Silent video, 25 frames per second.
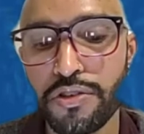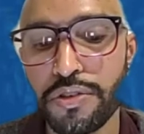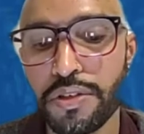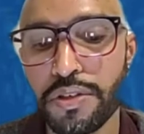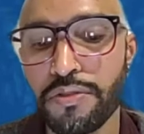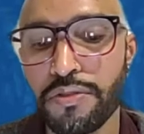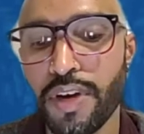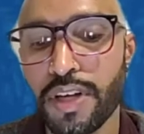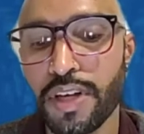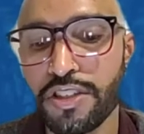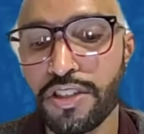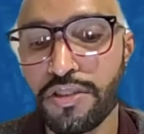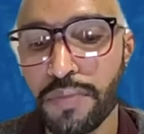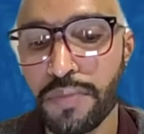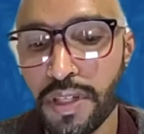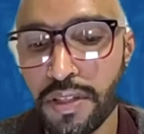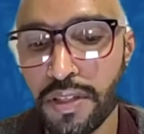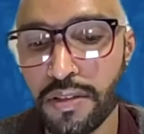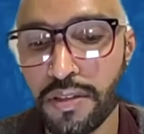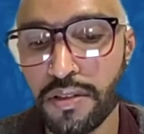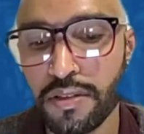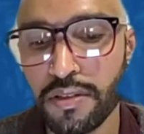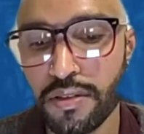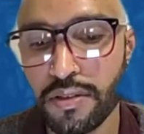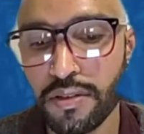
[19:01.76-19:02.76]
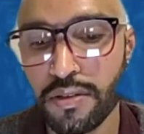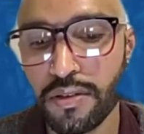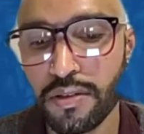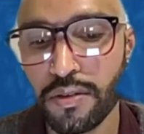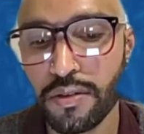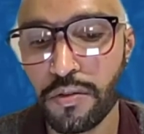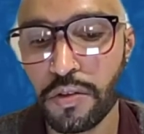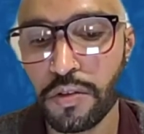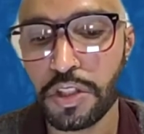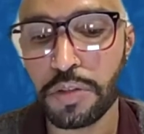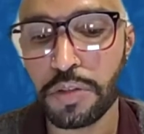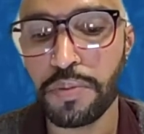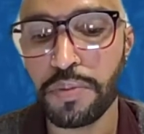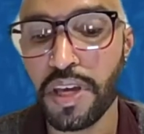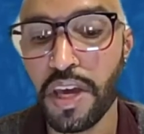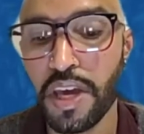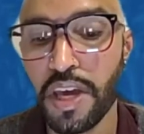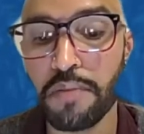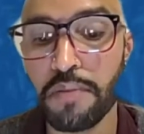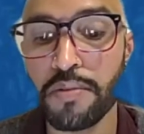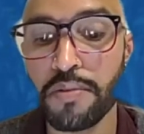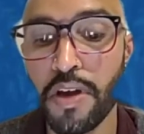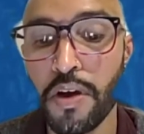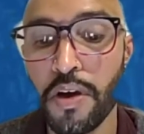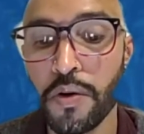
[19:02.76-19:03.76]
Regiment, which
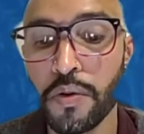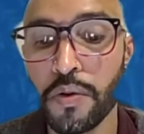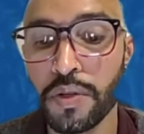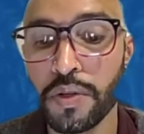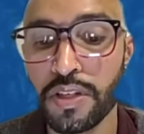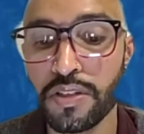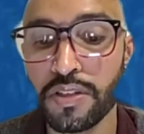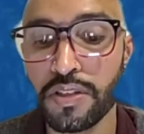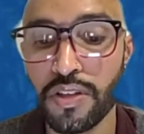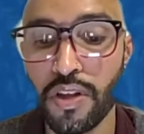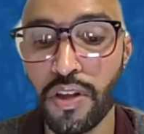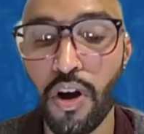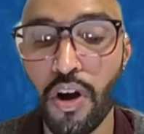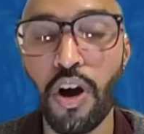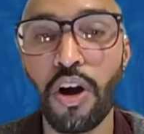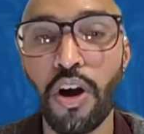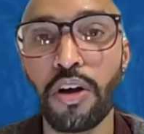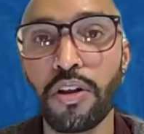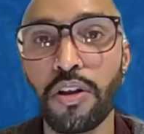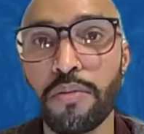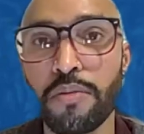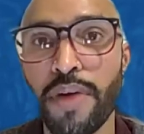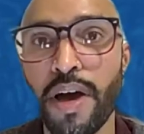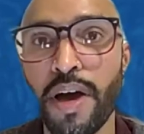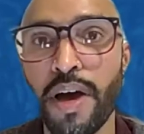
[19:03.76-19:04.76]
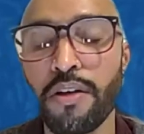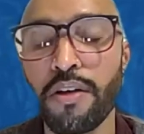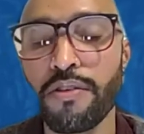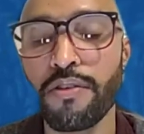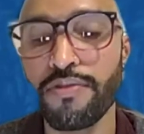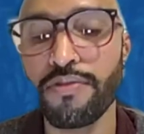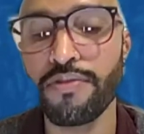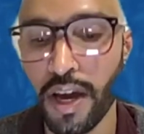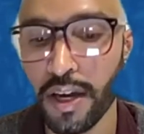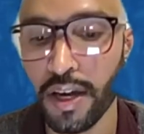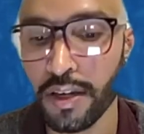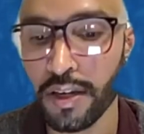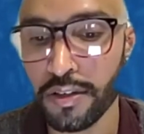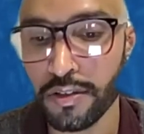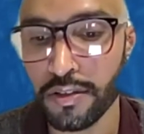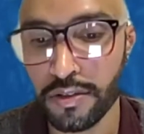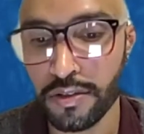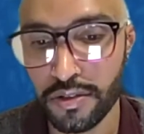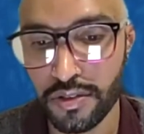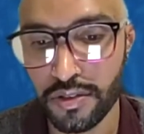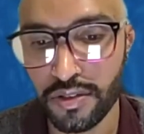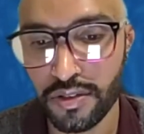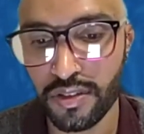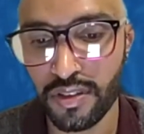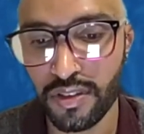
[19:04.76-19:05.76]
became known as the Harlem
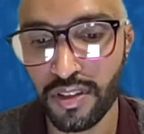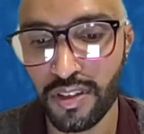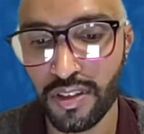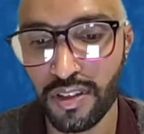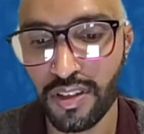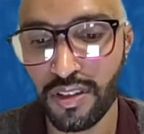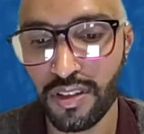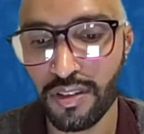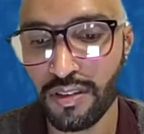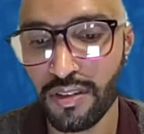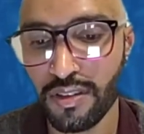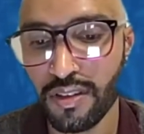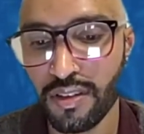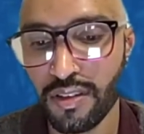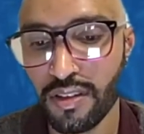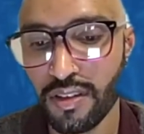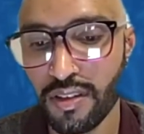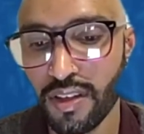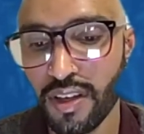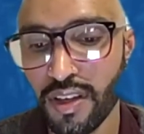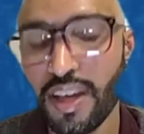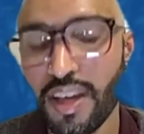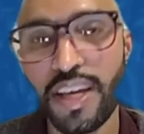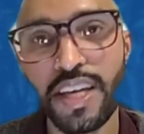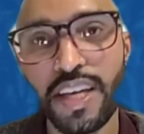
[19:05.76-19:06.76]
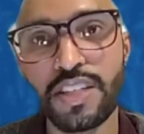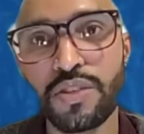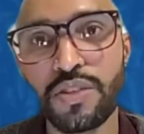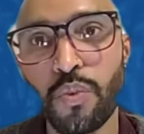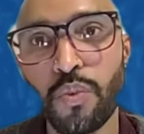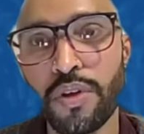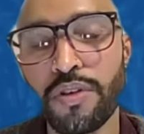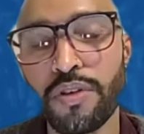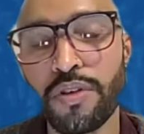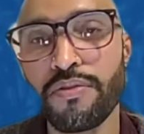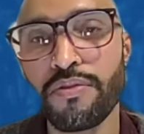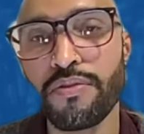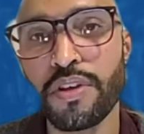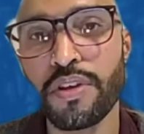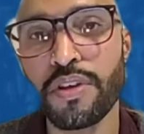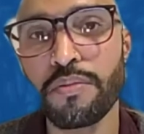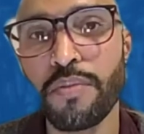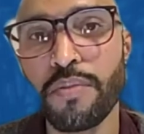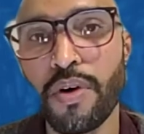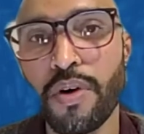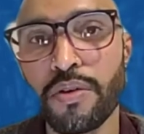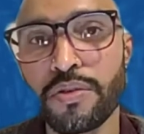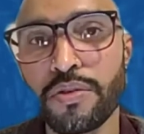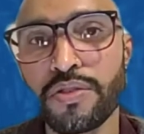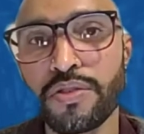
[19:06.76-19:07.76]
Hellfighters, is one of the
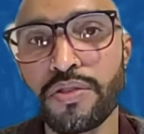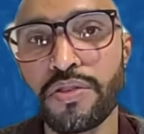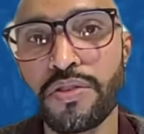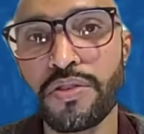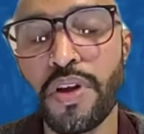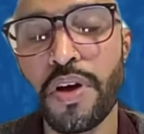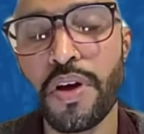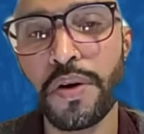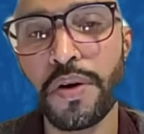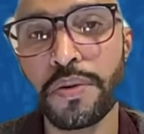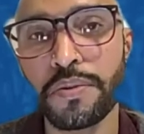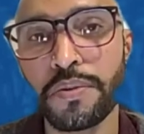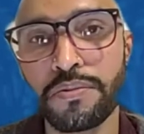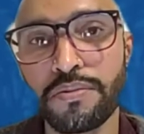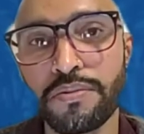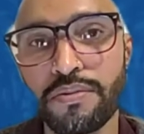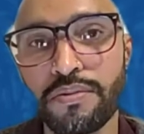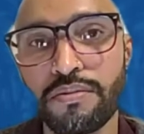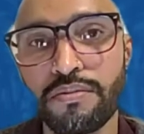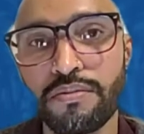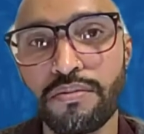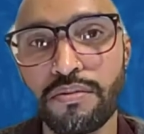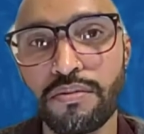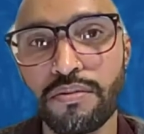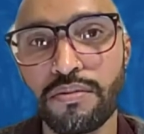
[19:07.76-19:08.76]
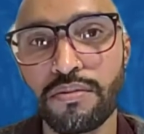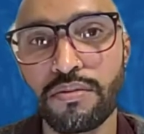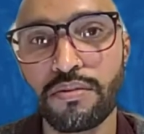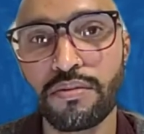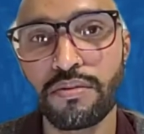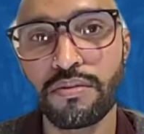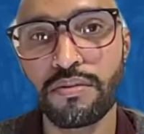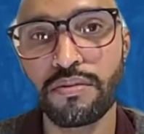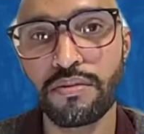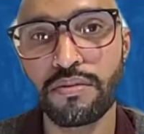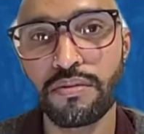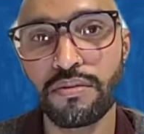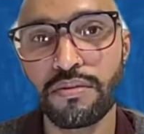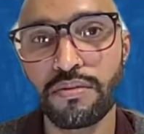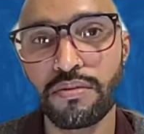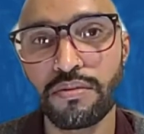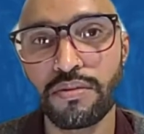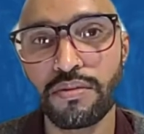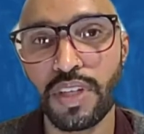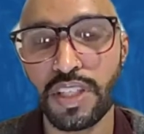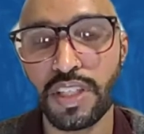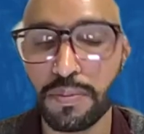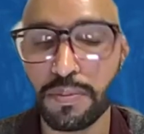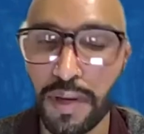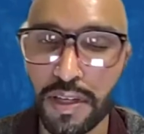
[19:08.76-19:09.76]
most known,
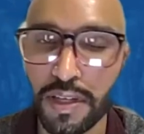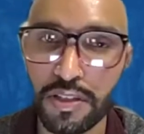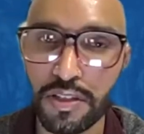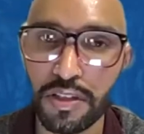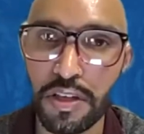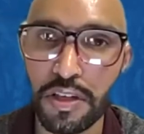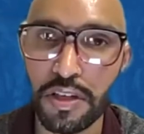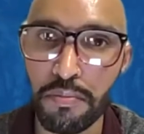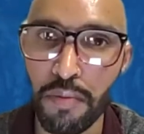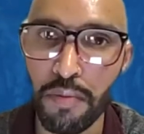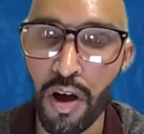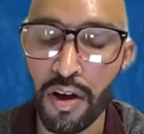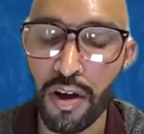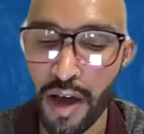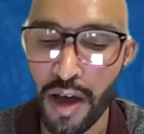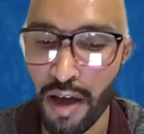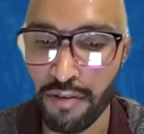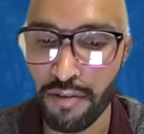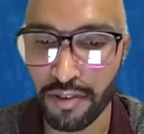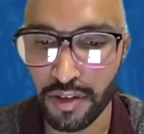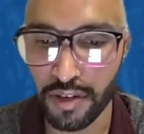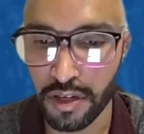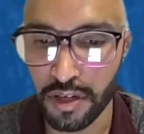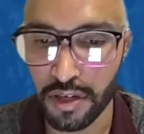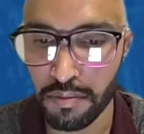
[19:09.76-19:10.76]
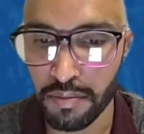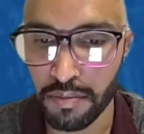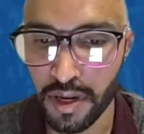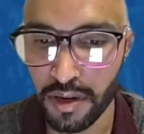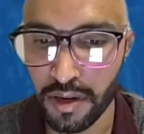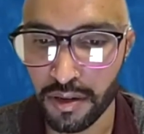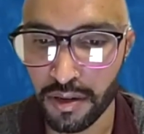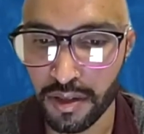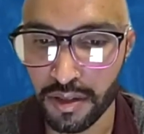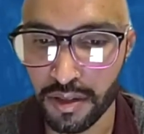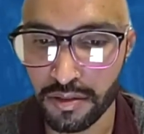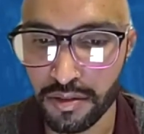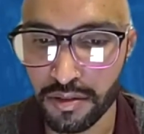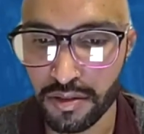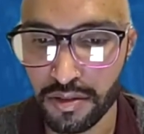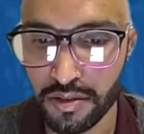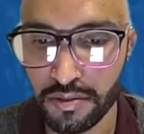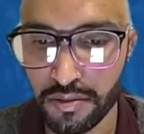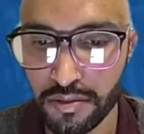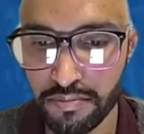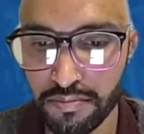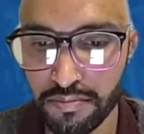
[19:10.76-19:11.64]
especially among African Americans.